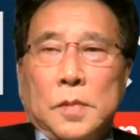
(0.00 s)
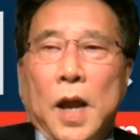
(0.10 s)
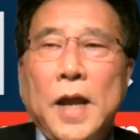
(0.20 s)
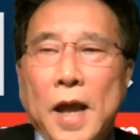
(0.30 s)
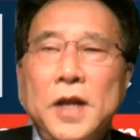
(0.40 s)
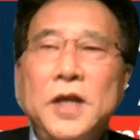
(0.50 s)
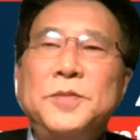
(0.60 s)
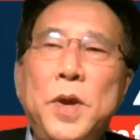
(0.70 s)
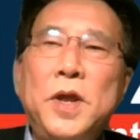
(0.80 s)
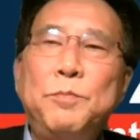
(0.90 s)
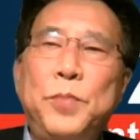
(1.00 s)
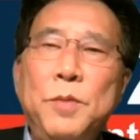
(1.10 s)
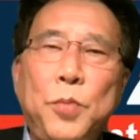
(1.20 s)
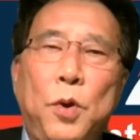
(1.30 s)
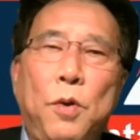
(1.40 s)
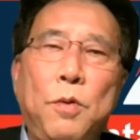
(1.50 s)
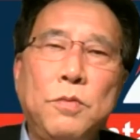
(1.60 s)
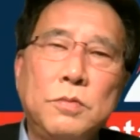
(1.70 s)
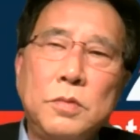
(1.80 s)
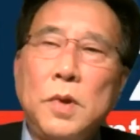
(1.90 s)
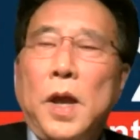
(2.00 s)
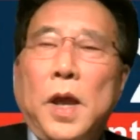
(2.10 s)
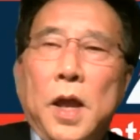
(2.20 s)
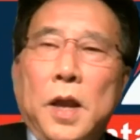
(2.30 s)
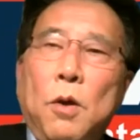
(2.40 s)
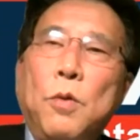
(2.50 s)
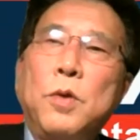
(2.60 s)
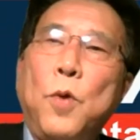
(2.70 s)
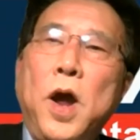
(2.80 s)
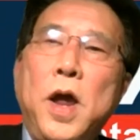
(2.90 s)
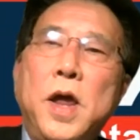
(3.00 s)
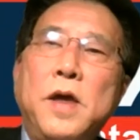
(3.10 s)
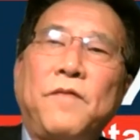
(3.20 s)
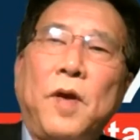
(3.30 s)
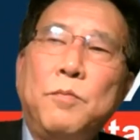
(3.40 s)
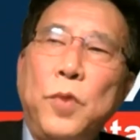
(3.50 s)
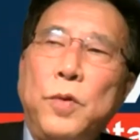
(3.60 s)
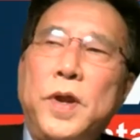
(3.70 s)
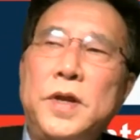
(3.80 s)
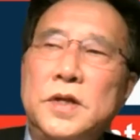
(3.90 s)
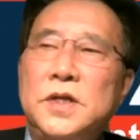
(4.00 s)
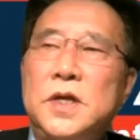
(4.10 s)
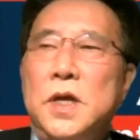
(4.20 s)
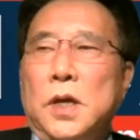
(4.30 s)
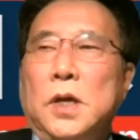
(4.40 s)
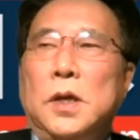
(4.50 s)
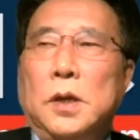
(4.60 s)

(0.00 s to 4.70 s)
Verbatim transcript: I got this many people and the only way if I bury in the sea.